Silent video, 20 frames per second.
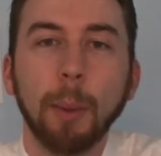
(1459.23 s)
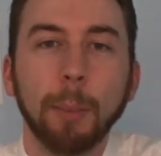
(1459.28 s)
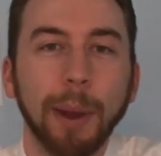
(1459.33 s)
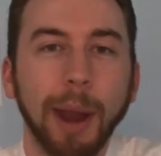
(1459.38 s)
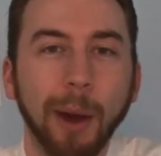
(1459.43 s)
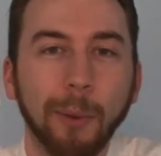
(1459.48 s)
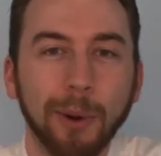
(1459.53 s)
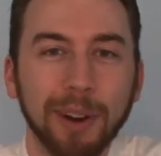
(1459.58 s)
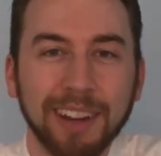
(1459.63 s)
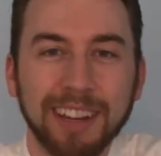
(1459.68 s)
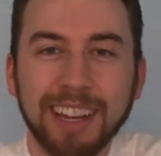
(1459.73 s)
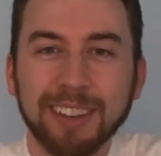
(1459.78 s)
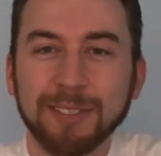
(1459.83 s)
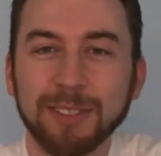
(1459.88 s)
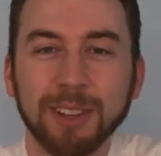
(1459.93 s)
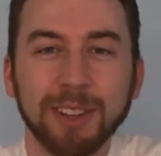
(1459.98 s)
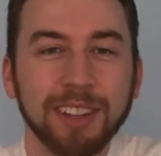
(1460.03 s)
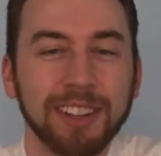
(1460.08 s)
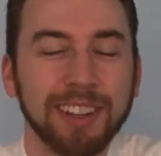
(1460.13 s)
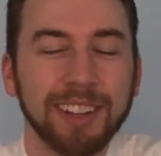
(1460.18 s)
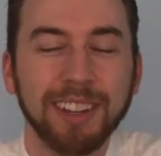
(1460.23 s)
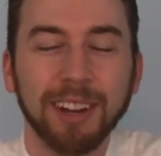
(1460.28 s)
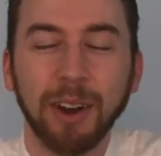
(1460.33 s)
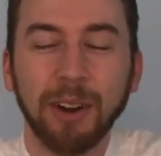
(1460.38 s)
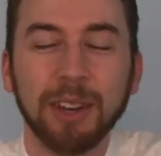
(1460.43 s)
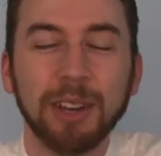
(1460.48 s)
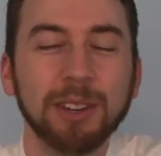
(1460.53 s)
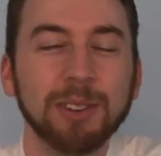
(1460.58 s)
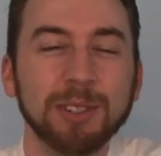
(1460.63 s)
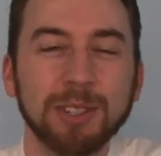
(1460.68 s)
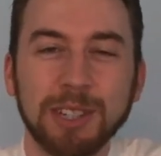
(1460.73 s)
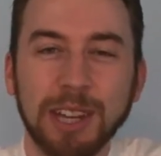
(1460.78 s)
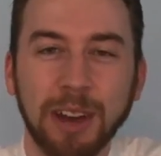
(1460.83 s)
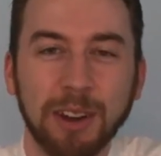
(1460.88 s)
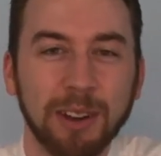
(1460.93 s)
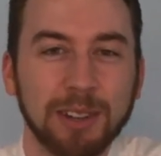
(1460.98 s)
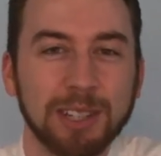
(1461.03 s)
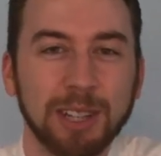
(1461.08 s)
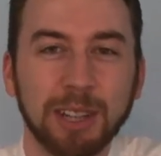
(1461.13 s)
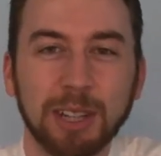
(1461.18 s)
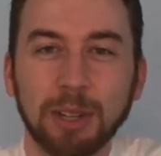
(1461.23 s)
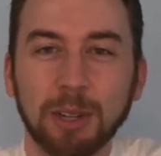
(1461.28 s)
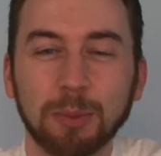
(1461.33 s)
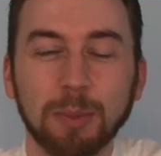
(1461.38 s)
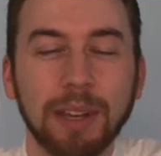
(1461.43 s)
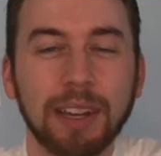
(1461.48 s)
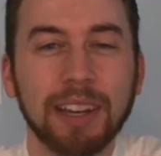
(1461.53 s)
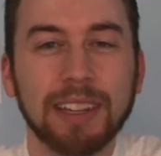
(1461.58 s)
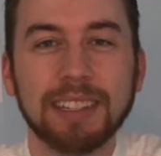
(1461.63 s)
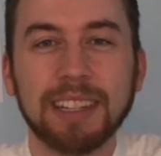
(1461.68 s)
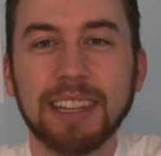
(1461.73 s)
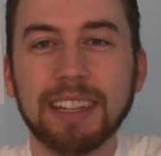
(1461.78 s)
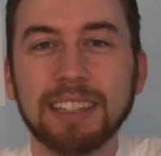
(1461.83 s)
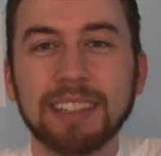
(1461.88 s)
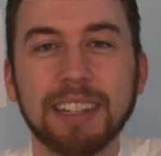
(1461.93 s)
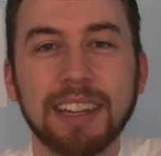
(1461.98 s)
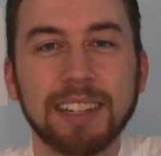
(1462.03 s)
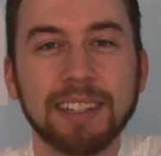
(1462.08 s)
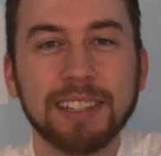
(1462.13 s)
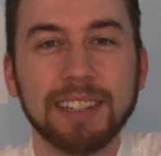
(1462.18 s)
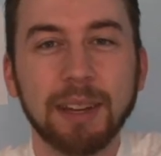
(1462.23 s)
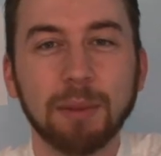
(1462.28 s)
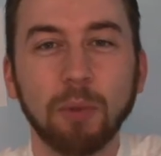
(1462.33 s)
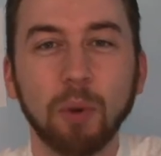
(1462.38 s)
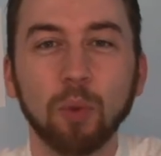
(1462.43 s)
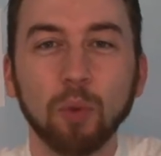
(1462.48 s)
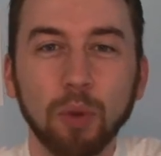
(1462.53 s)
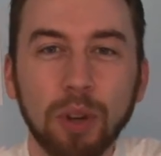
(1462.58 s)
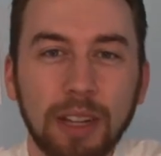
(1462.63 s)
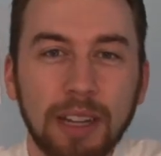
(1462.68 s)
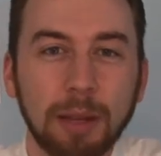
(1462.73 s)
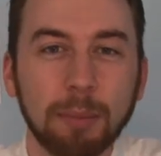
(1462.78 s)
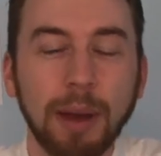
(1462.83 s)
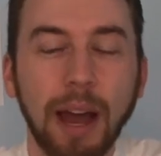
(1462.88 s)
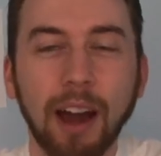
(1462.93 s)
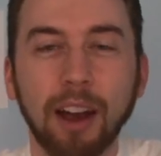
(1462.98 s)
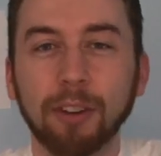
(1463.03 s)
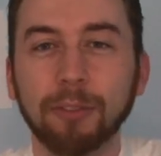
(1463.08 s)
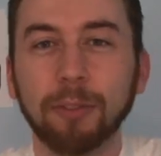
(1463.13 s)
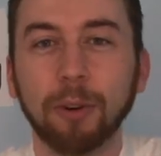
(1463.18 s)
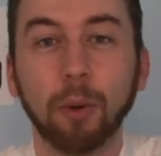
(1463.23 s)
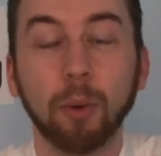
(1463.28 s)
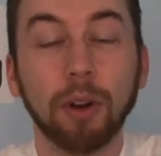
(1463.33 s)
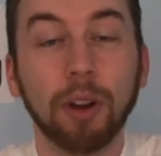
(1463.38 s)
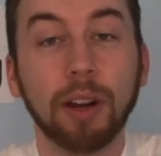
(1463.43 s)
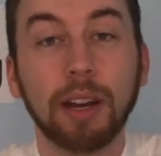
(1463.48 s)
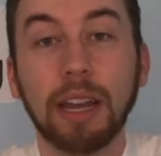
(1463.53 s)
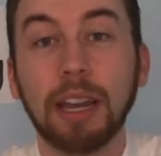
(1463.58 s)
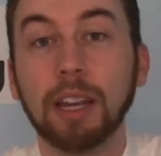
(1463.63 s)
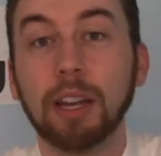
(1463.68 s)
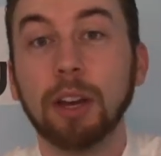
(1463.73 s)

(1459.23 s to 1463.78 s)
But I want to give a huge shout out to Luke, because he's done some really powerful work.